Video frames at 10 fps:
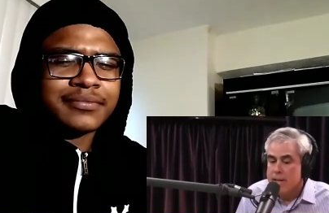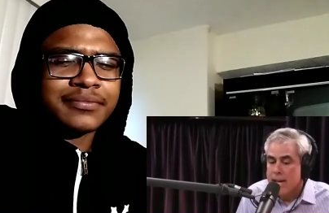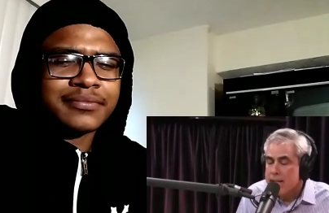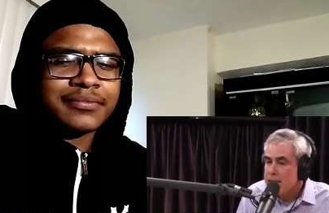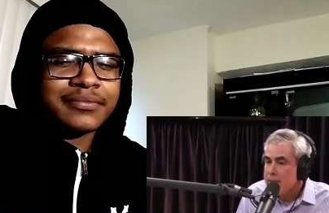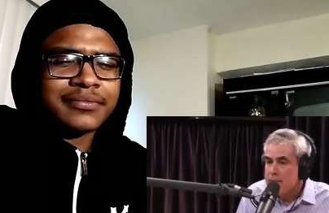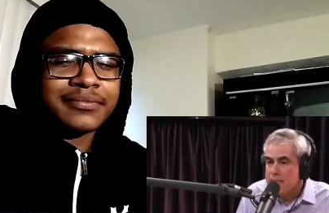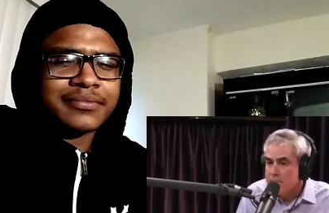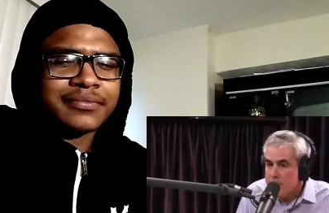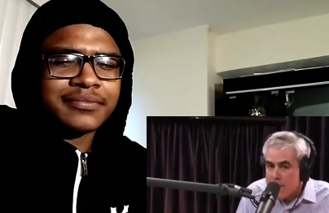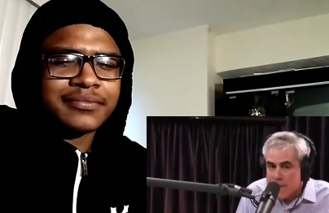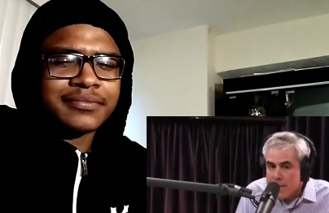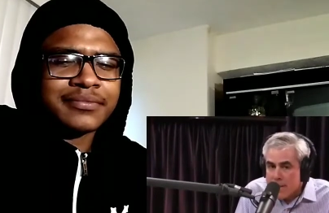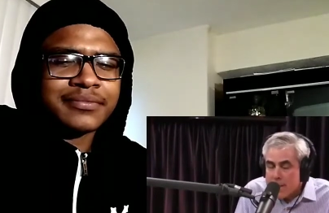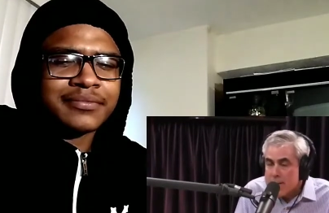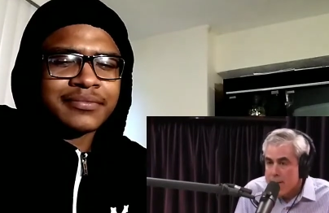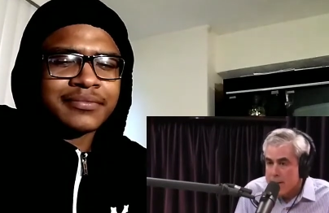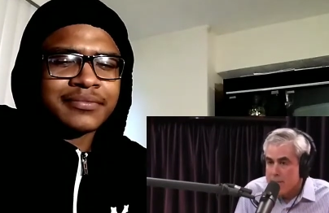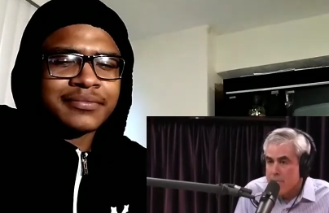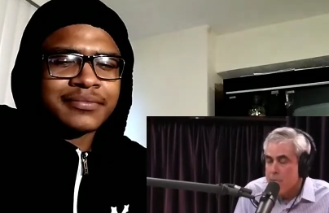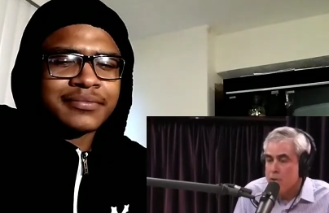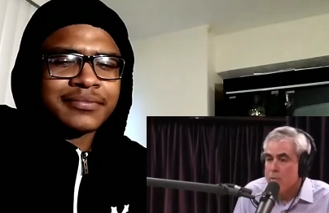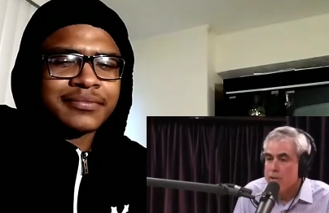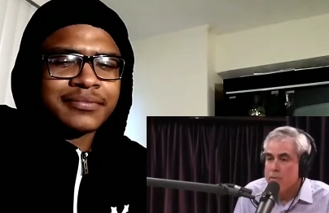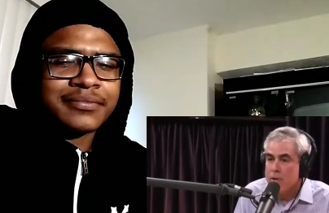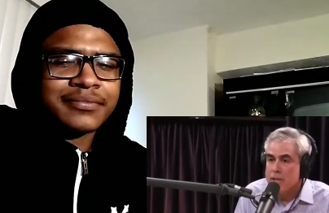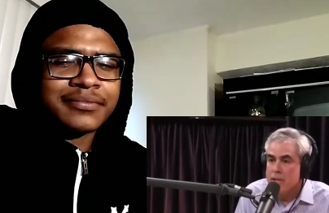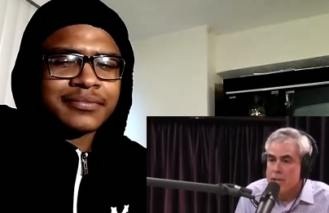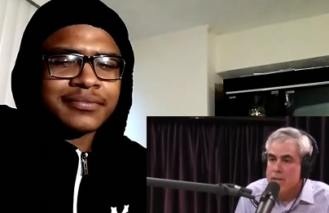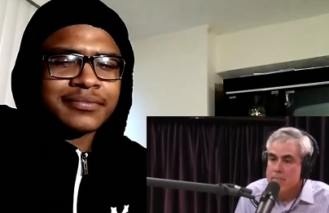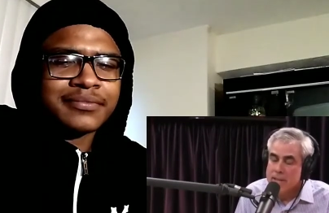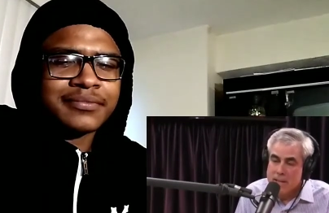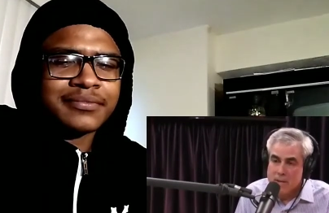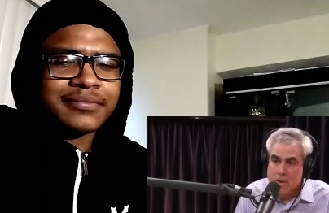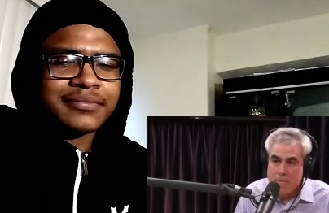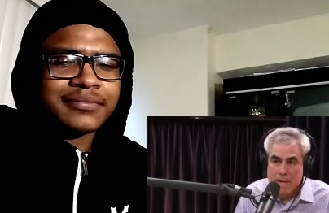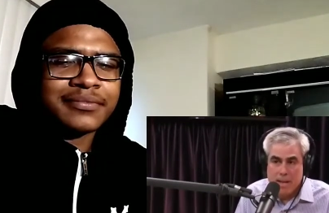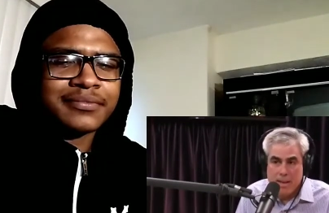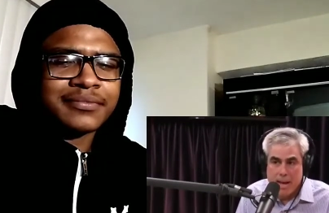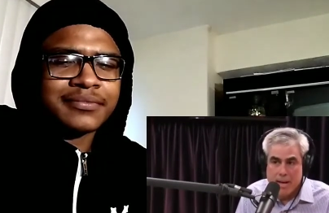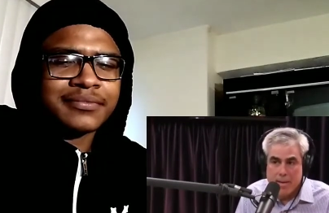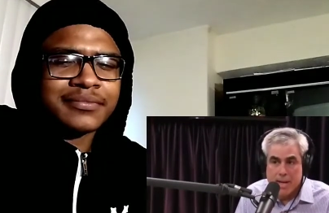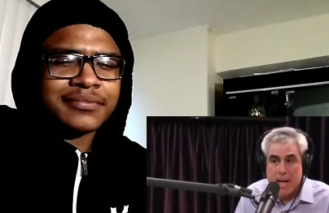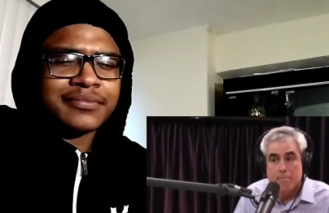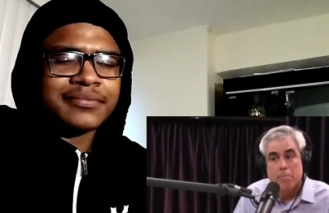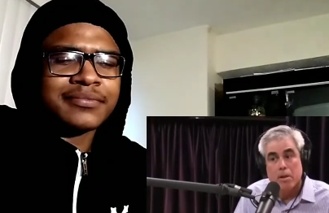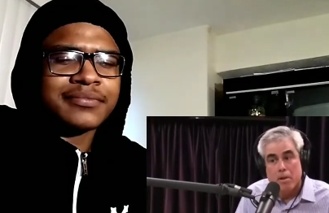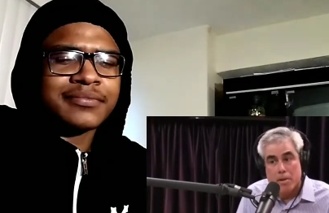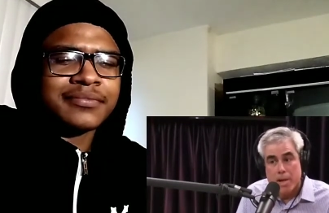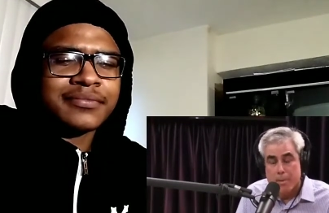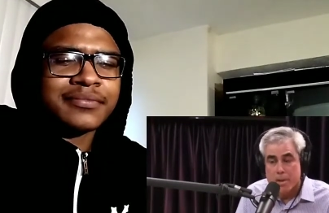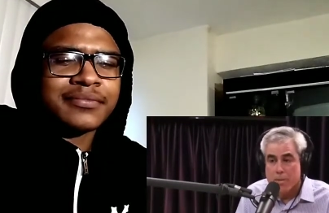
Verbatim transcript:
Speaker 1: That stuff didn't exist before 2014. It just begins creeping in then, and then it kind of blows up in